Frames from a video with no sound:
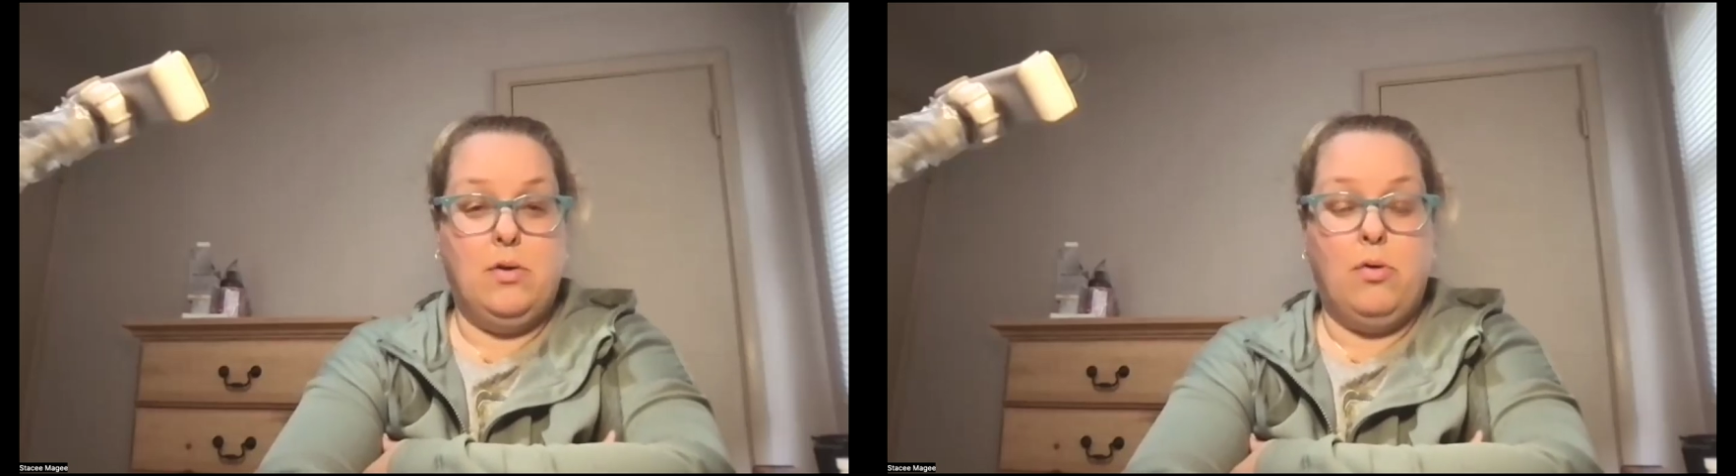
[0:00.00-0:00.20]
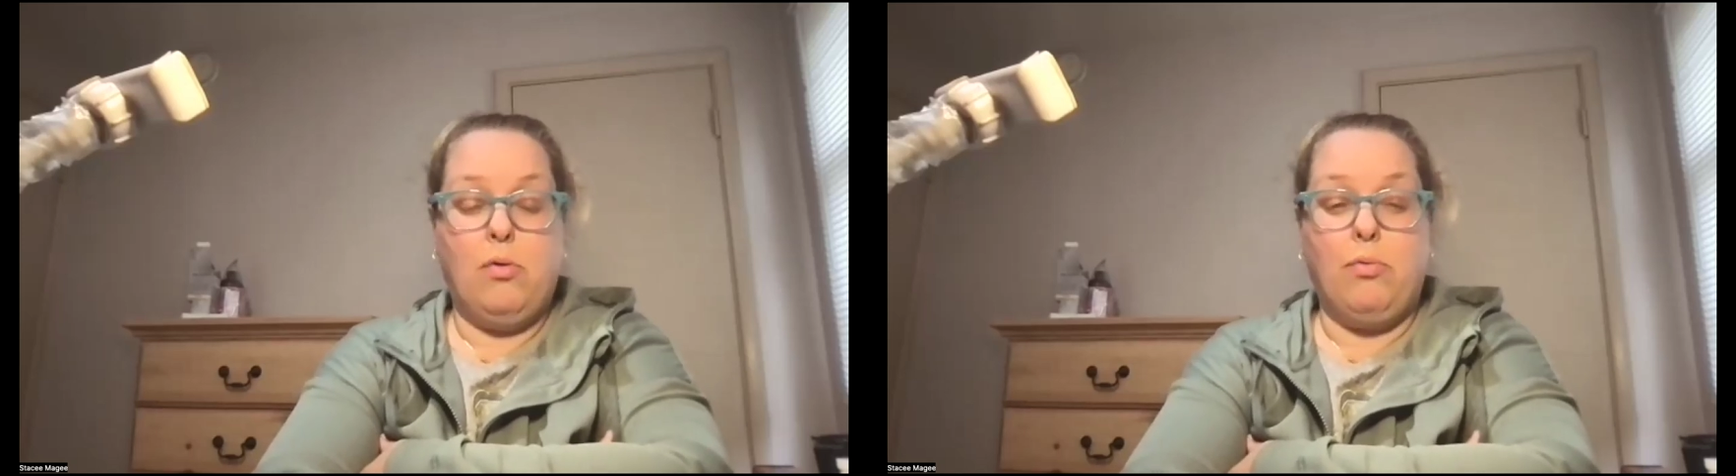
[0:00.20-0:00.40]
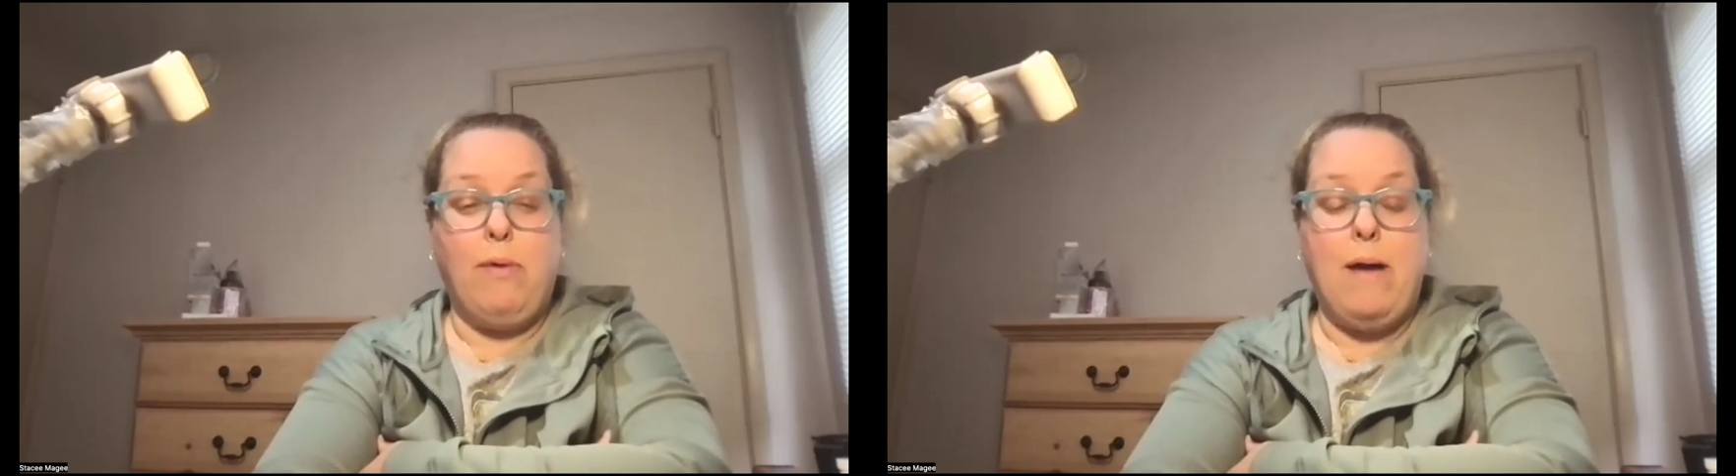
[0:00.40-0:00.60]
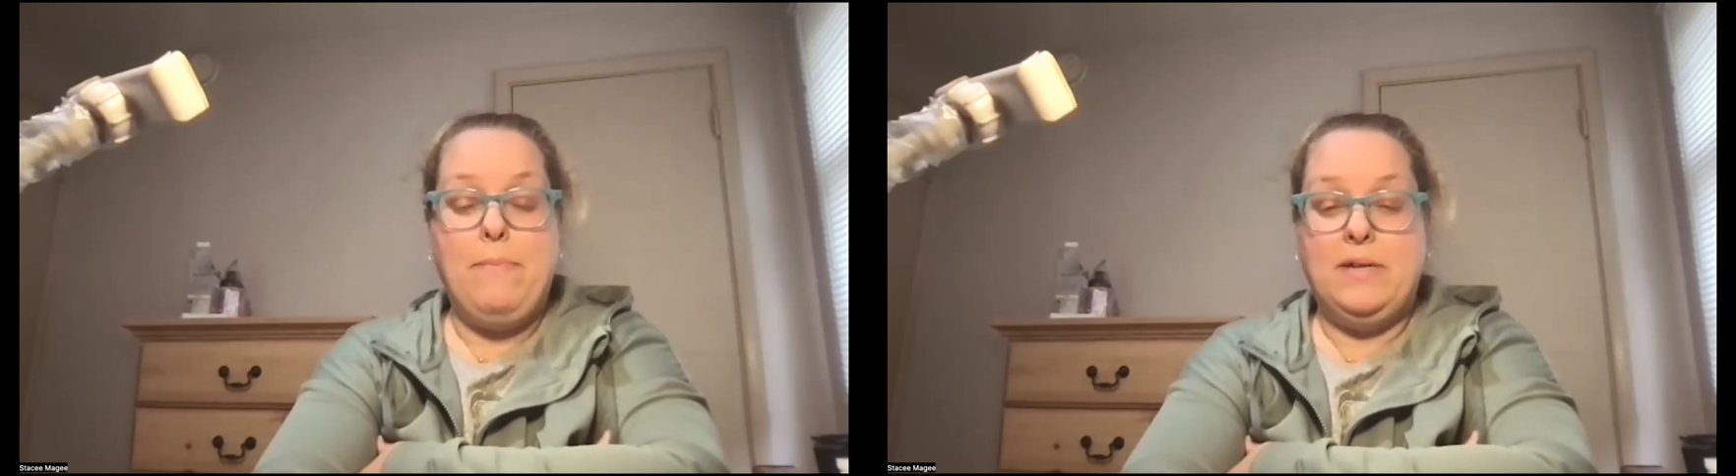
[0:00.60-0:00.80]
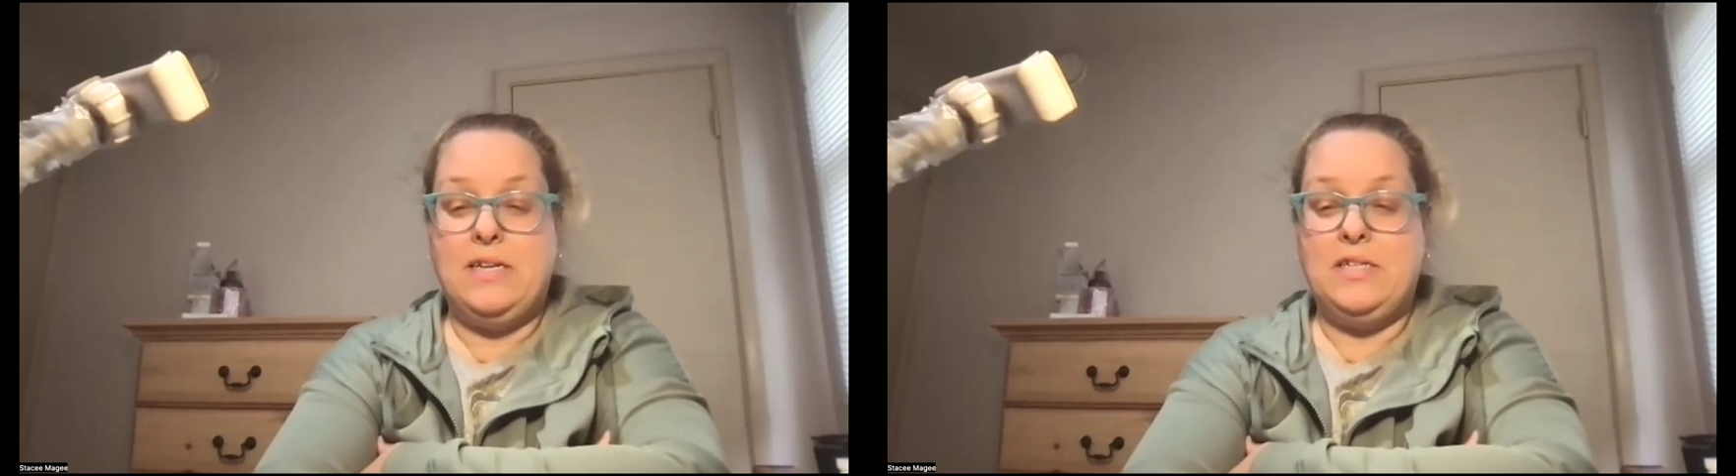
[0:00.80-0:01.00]
or
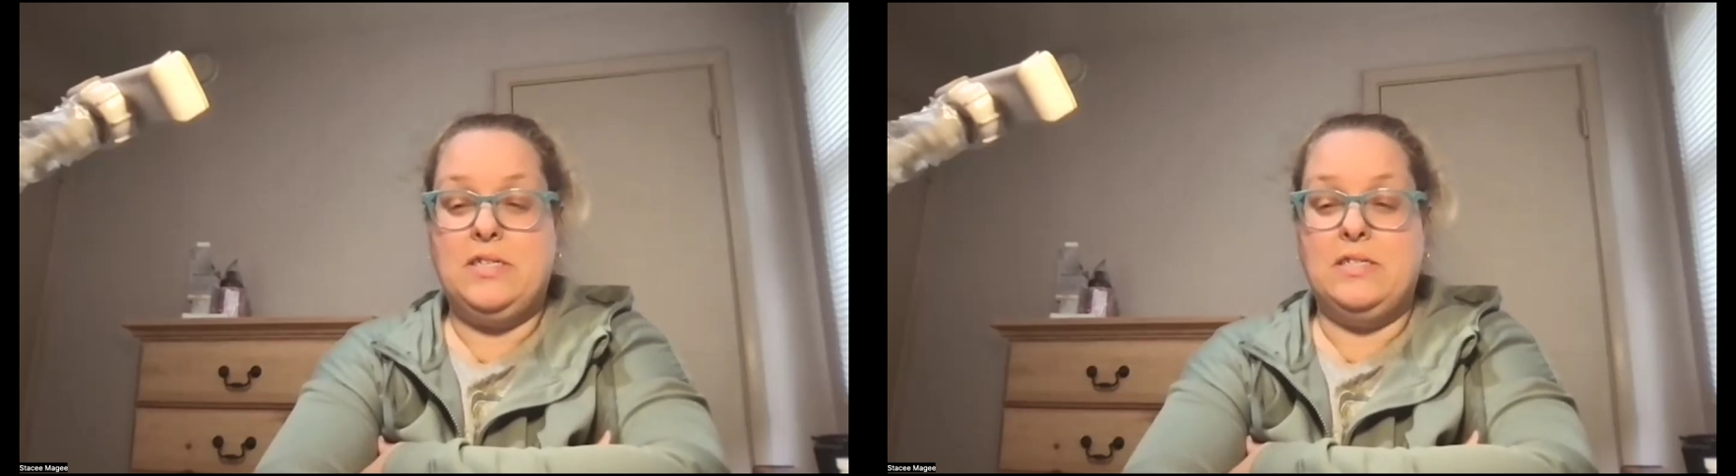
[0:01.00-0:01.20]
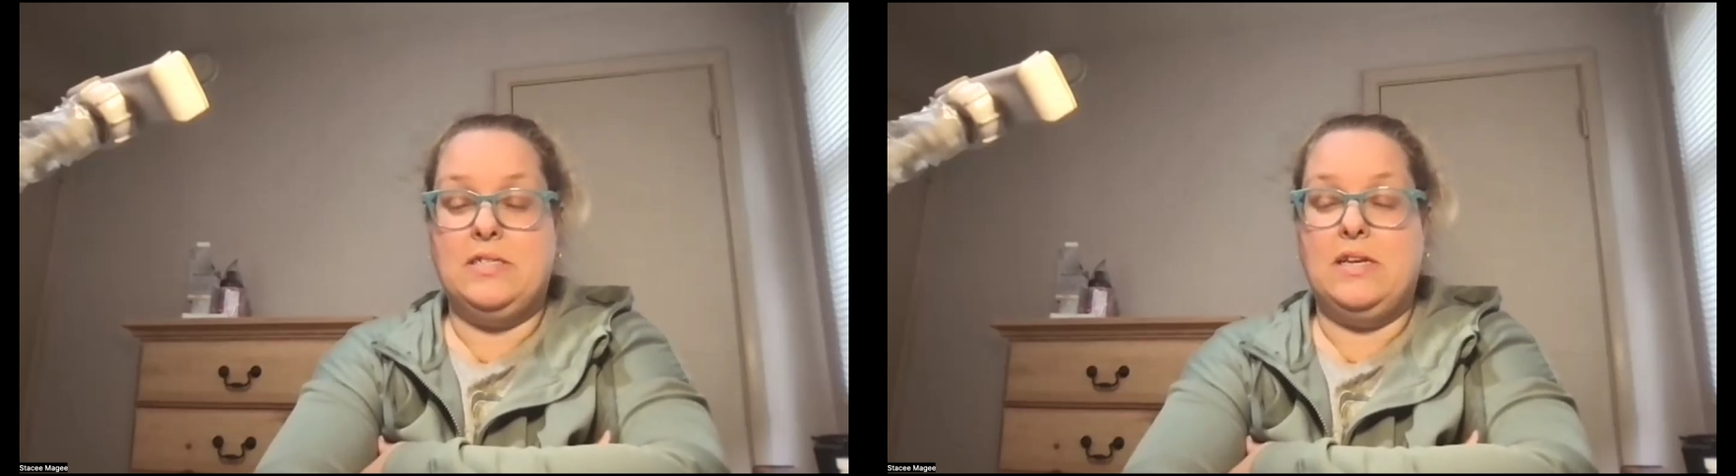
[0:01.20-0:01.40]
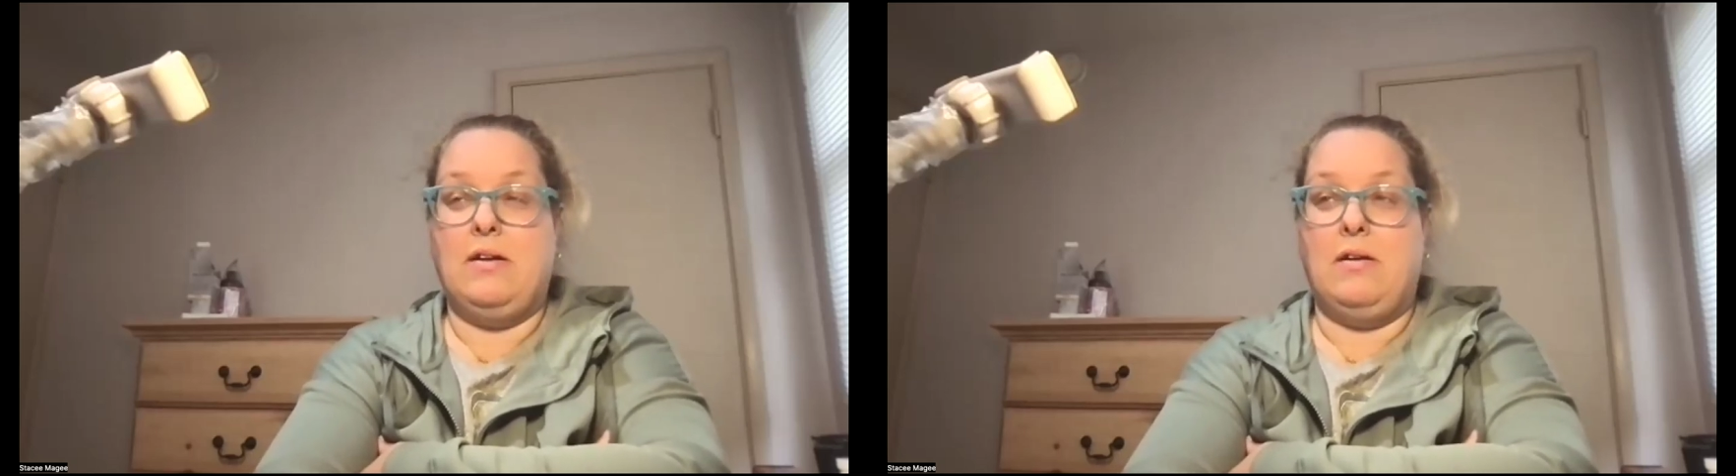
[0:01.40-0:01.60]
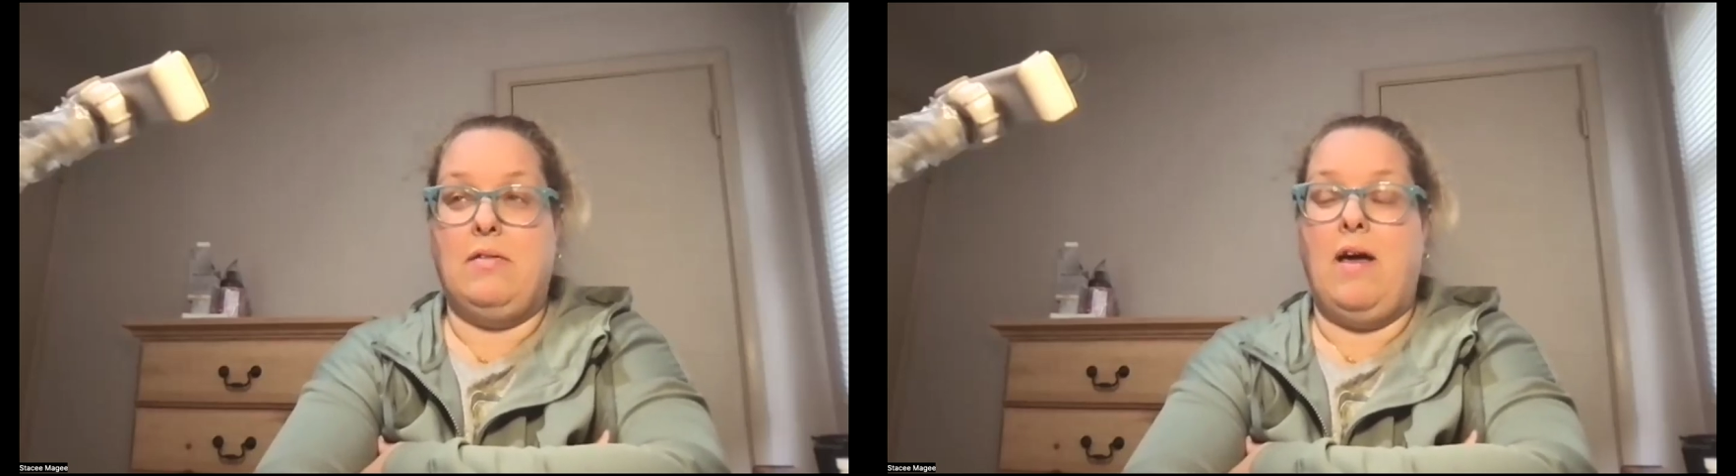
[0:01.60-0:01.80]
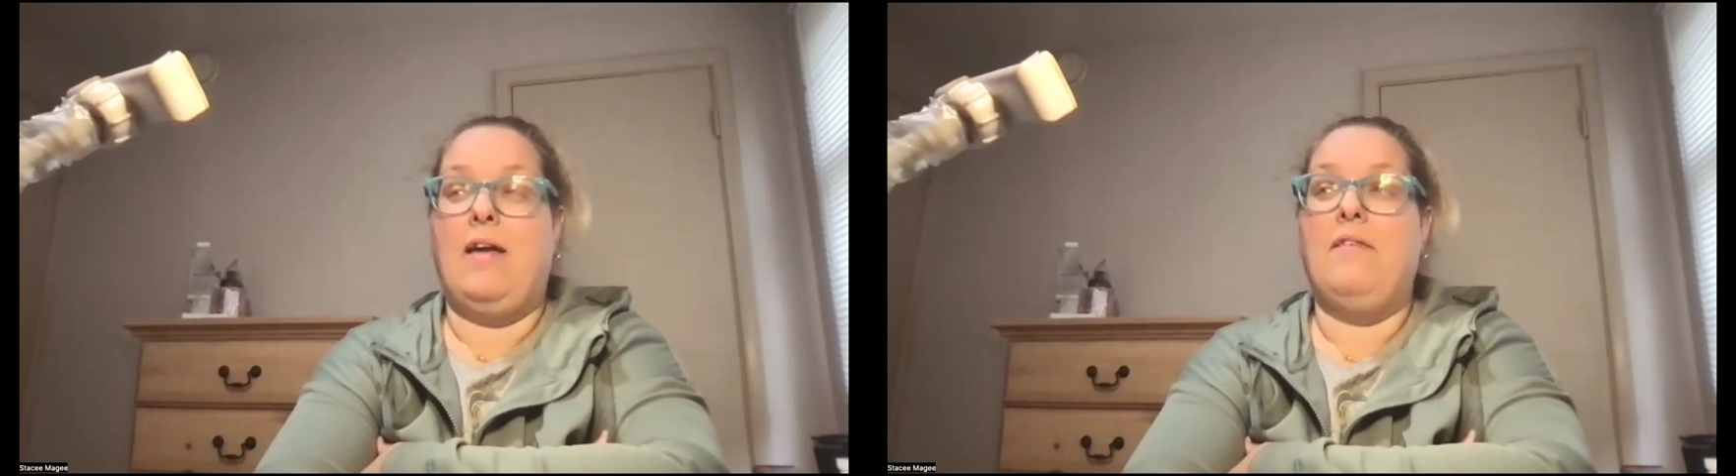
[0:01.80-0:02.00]
repetitions in our
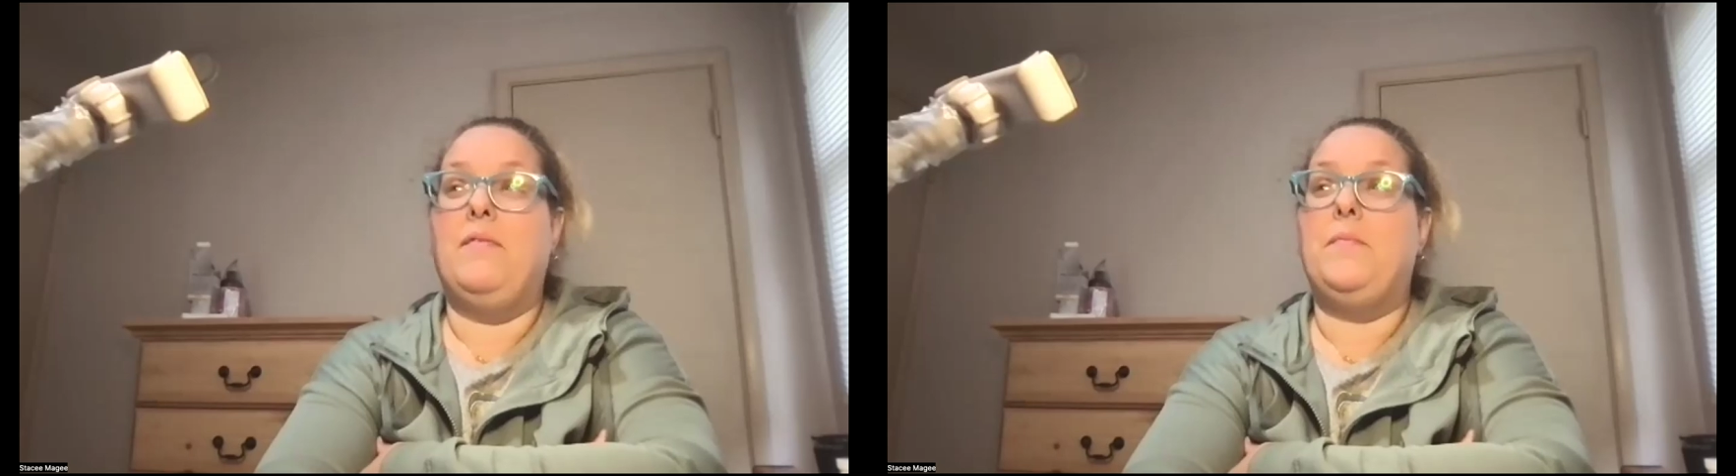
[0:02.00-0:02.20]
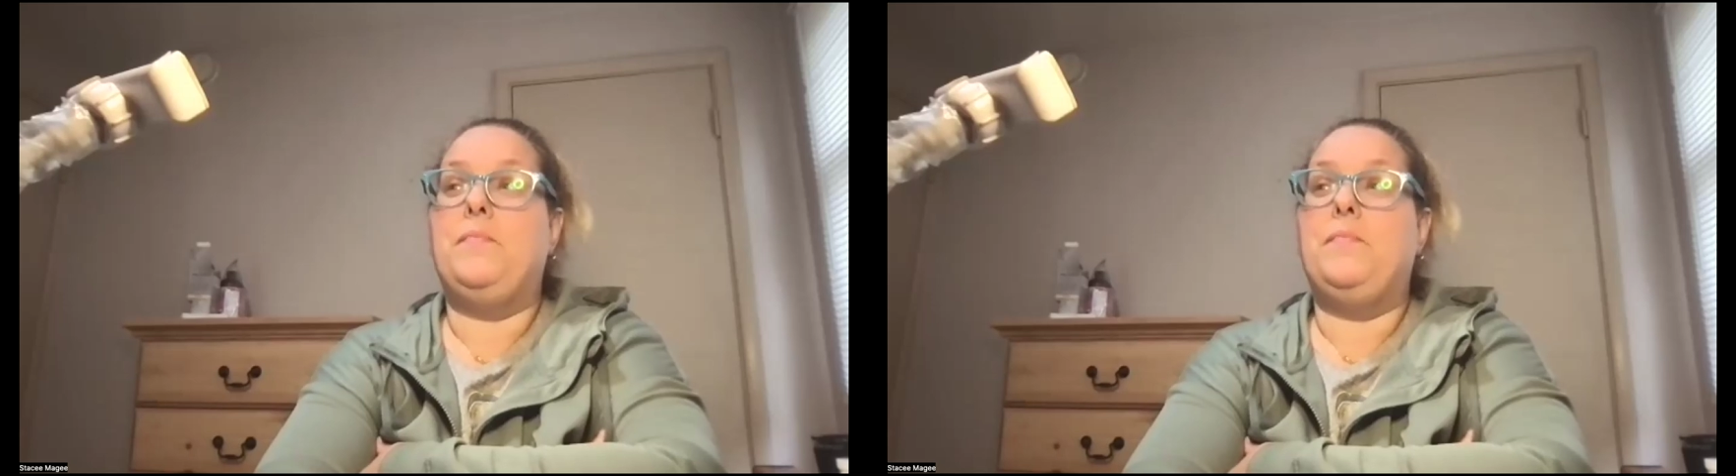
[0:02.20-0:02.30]
life.